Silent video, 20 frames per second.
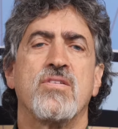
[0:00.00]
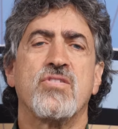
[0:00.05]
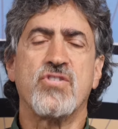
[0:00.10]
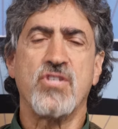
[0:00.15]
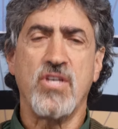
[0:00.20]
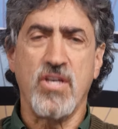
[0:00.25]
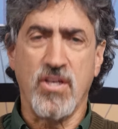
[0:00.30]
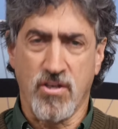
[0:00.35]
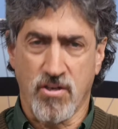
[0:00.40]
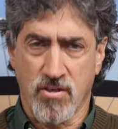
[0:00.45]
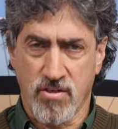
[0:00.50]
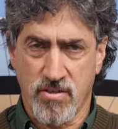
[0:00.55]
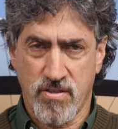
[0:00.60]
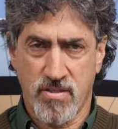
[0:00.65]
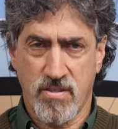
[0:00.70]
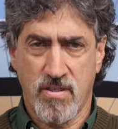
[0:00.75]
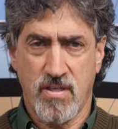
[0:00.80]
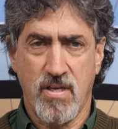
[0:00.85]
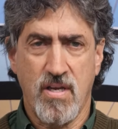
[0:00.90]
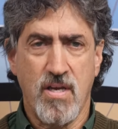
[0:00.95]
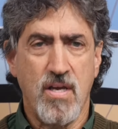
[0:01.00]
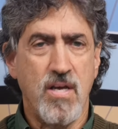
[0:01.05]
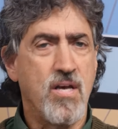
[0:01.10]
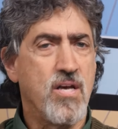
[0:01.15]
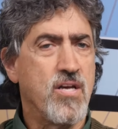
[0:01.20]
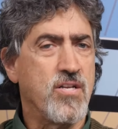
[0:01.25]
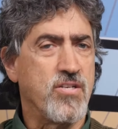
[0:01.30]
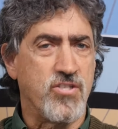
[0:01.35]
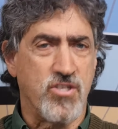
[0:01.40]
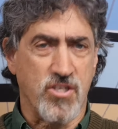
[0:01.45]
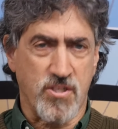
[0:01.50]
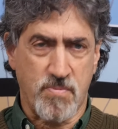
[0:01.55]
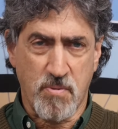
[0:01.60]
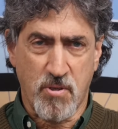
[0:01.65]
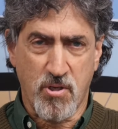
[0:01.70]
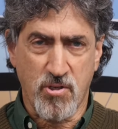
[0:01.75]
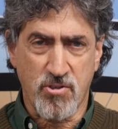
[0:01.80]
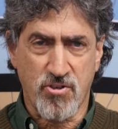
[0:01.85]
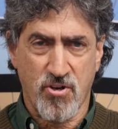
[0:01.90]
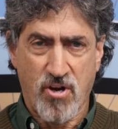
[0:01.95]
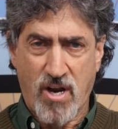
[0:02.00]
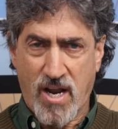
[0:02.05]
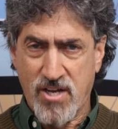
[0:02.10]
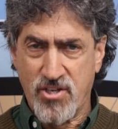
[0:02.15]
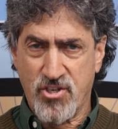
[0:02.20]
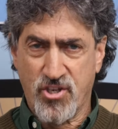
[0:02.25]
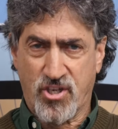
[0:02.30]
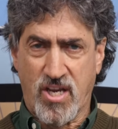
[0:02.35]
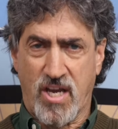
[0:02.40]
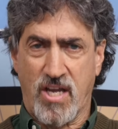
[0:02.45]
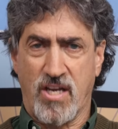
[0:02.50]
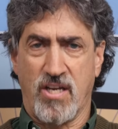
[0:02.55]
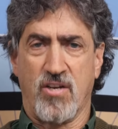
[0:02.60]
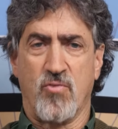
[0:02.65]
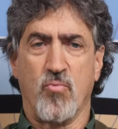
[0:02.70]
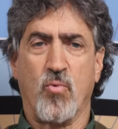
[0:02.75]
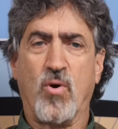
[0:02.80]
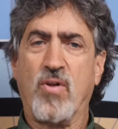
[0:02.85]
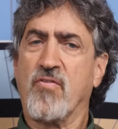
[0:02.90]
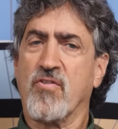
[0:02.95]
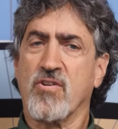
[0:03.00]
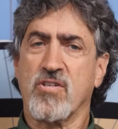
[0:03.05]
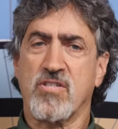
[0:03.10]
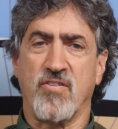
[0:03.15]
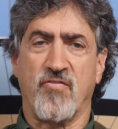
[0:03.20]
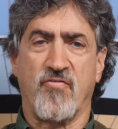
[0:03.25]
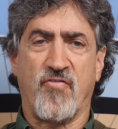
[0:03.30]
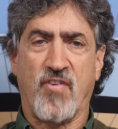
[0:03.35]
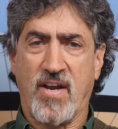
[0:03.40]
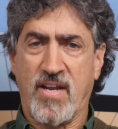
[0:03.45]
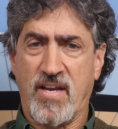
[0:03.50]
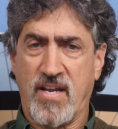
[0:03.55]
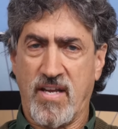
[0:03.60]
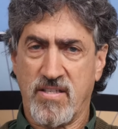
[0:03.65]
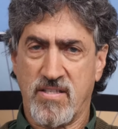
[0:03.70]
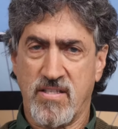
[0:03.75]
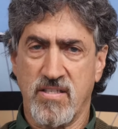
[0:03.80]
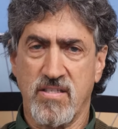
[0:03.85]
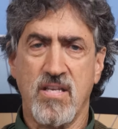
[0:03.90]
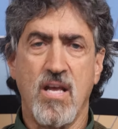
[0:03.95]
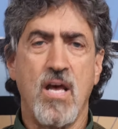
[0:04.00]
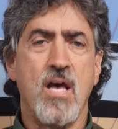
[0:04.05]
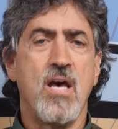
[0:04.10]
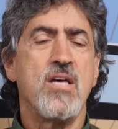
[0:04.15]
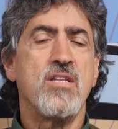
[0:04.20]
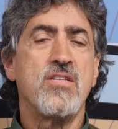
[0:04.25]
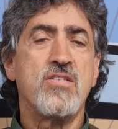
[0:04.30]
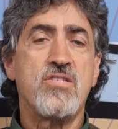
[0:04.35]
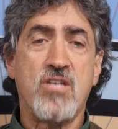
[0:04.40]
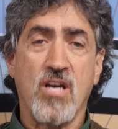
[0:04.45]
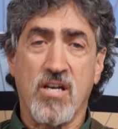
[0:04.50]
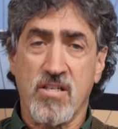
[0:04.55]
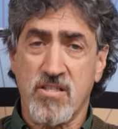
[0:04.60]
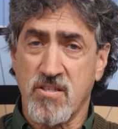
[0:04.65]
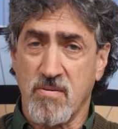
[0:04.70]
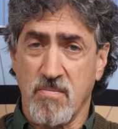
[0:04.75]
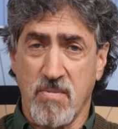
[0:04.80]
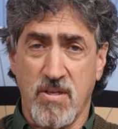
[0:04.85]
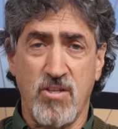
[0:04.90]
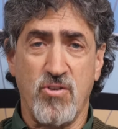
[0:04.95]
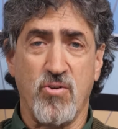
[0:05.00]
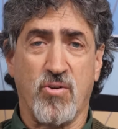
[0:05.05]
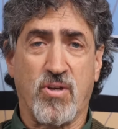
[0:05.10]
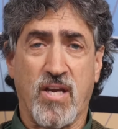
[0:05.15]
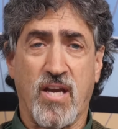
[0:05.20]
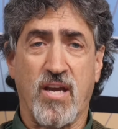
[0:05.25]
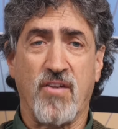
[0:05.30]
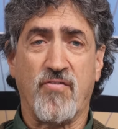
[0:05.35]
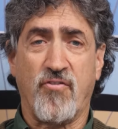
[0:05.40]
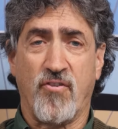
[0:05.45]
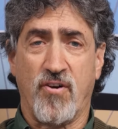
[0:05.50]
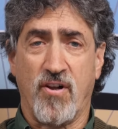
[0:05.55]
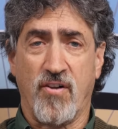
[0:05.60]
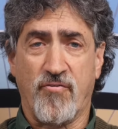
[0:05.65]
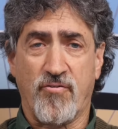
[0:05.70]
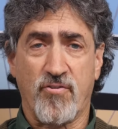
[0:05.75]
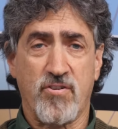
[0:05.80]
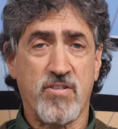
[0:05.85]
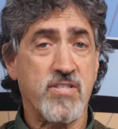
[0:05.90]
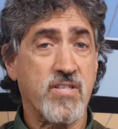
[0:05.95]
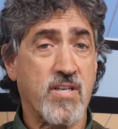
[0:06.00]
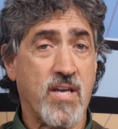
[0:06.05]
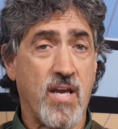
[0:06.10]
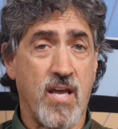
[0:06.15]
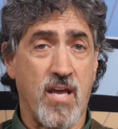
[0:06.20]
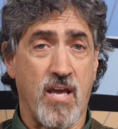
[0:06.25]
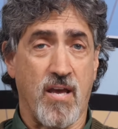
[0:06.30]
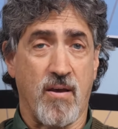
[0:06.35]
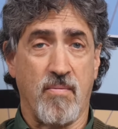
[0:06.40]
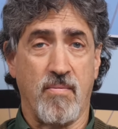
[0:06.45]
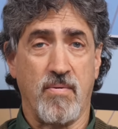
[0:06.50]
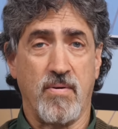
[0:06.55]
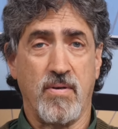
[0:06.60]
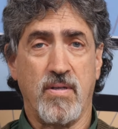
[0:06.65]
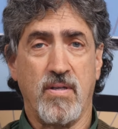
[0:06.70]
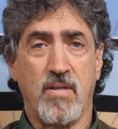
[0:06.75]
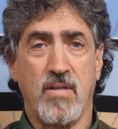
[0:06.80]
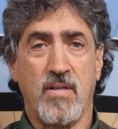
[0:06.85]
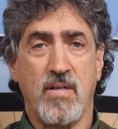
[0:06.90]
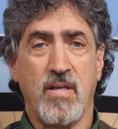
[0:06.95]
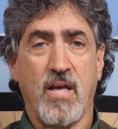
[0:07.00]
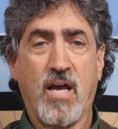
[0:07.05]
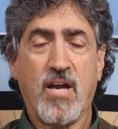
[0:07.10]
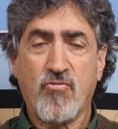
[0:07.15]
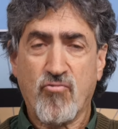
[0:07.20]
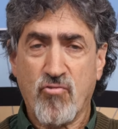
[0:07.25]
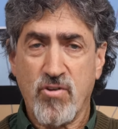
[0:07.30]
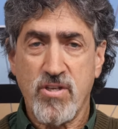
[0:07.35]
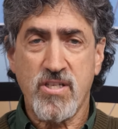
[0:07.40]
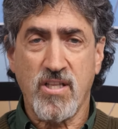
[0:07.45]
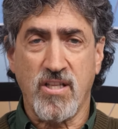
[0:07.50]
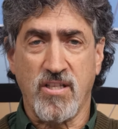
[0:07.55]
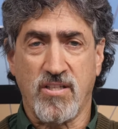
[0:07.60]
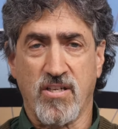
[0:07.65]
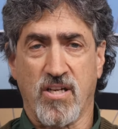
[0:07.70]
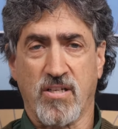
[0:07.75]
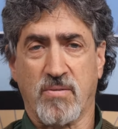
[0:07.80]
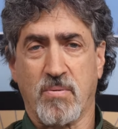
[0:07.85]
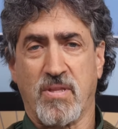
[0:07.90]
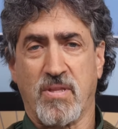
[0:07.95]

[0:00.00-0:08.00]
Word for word: Seniors, just because you're educated and well versed in finances doesn't mean you can't fall for a scam. I recently talked